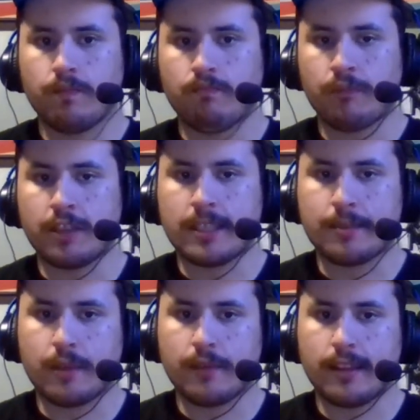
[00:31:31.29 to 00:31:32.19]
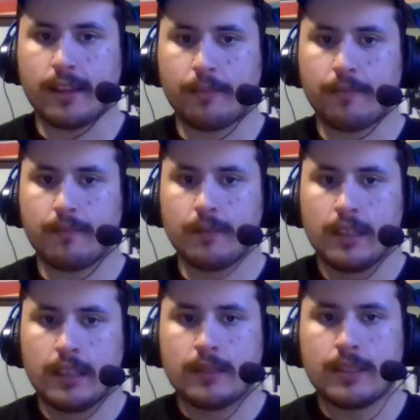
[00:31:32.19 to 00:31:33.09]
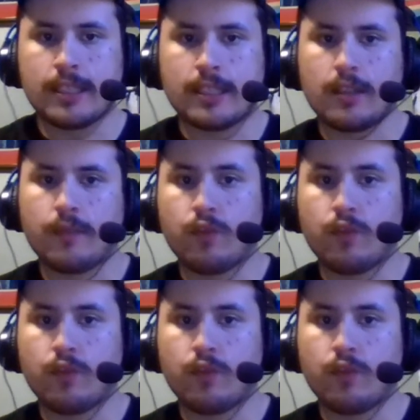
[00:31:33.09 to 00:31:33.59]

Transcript: with the exception such a